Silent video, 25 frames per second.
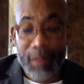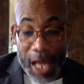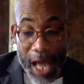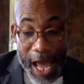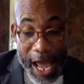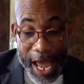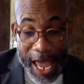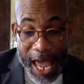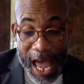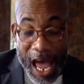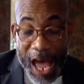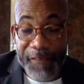
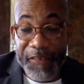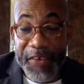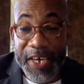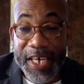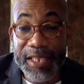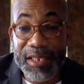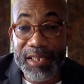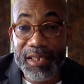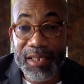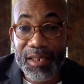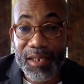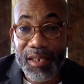I have
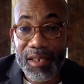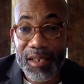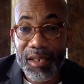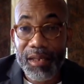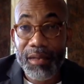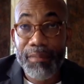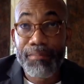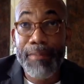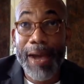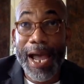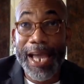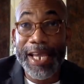it.
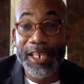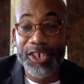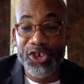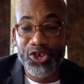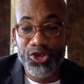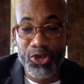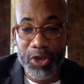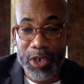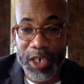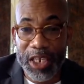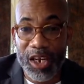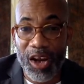My
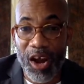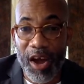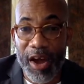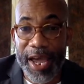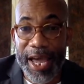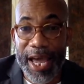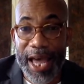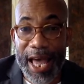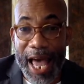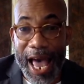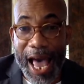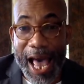Trini
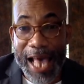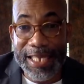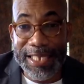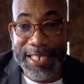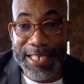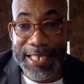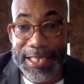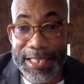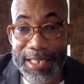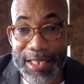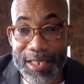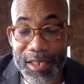lawyer has
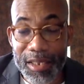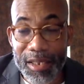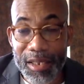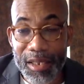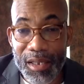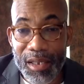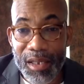it.